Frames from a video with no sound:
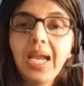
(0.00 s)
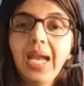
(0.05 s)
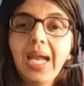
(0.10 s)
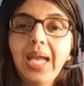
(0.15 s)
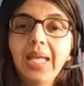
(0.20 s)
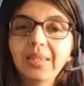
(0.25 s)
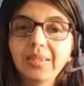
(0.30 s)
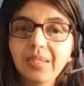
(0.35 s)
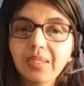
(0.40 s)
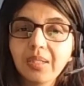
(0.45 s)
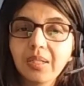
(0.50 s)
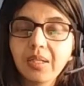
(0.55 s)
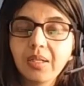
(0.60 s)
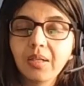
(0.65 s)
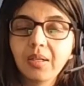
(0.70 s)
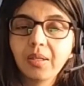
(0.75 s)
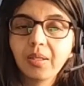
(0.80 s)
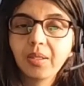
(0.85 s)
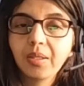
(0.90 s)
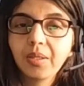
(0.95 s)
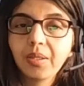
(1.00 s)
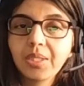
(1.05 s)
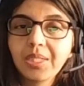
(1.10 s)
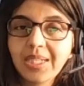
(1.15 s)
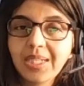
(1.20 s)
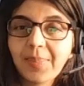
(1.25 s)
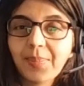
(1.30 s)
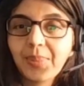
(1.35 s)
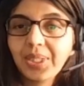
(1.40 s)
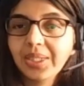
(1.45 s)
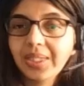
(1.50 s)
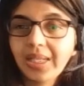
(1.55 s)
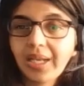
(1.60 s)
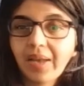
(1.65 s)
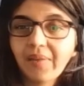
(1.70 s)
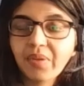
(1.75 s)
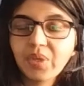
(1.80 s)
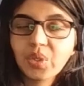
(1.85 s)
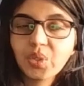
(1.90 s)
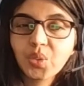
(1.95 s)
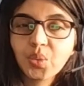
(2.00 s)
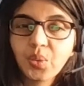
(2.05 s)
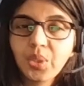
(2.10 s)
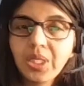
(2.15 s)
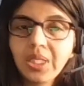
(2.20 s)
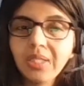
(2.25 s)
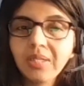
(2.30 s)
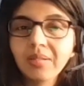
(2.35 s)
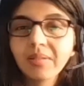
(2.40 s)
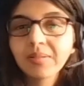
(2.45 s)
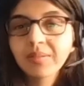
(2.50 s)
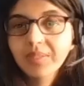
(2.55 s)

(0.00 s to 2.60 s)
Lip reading: and the template that I was showing.